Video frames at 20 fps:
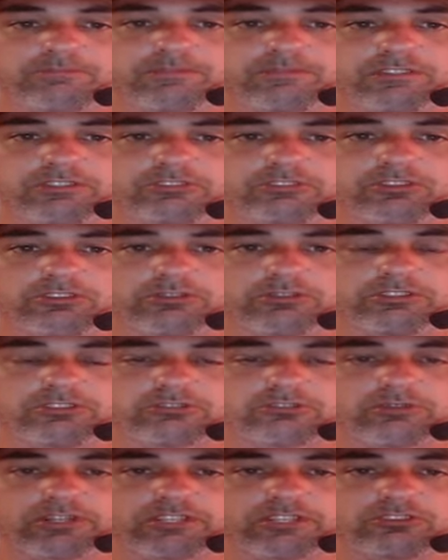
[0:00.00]
So he's
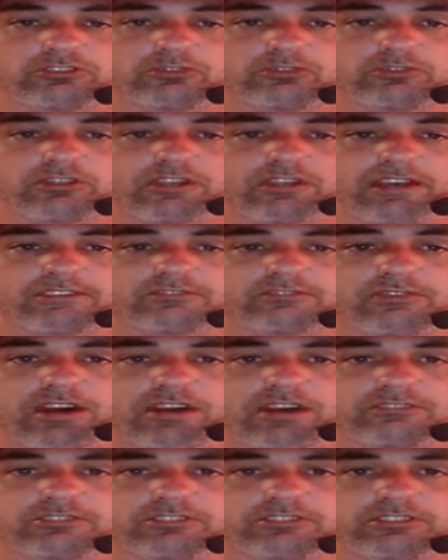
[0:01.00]
3-2 in the last
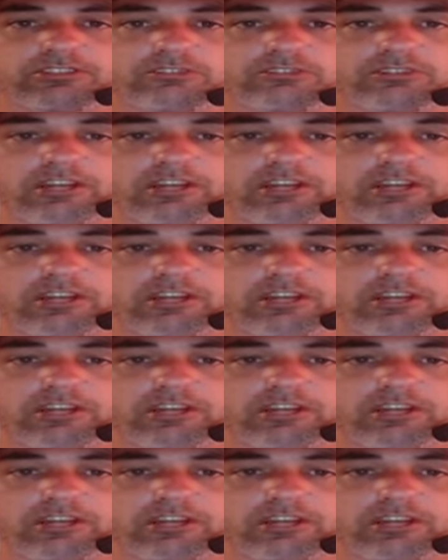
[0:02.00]
5 still.